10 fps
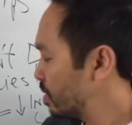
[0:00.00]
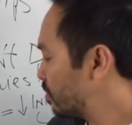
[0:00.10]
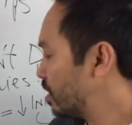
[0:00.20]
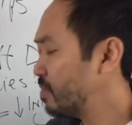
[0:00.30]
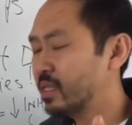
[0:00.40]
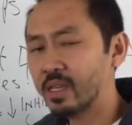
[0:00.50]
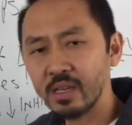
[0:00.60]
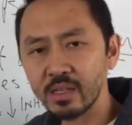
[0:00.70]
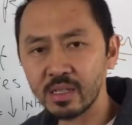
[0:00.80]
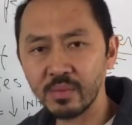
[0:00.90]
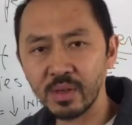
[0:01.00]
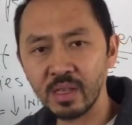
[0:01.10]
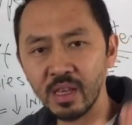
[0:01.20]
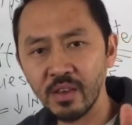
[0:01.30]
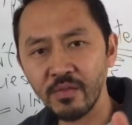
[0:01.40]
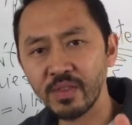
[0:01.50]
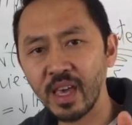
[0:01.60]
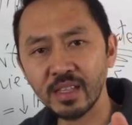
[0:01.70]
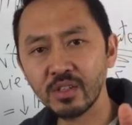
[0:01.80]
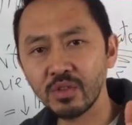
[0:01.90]
Well, let me tell you something. If
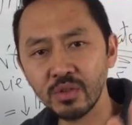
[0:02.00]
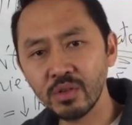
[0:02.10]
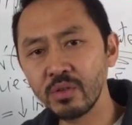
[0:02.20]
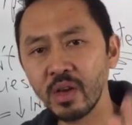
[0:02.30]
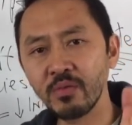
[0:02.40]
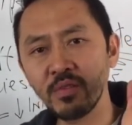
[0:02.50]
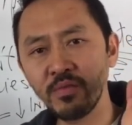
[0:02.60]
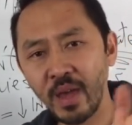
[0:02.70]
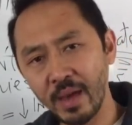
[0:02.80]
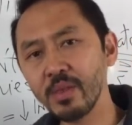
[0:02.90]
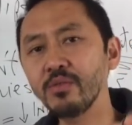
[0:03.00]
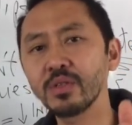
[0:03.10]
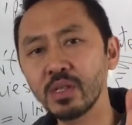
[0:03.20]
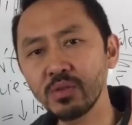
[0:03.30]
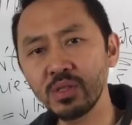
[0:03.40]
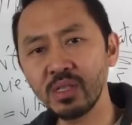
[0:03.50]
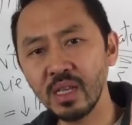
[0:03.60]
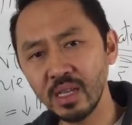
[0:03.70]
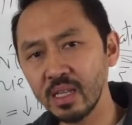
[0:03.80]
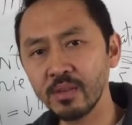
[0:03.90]
that's true, if your family was so
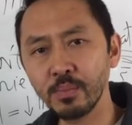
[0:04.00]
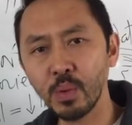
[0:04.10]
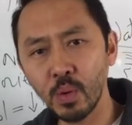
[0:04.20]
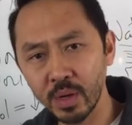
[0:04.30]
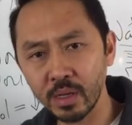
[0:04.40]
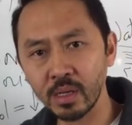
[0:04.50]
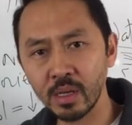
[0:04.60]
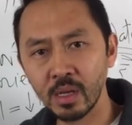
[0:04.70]
stinking important,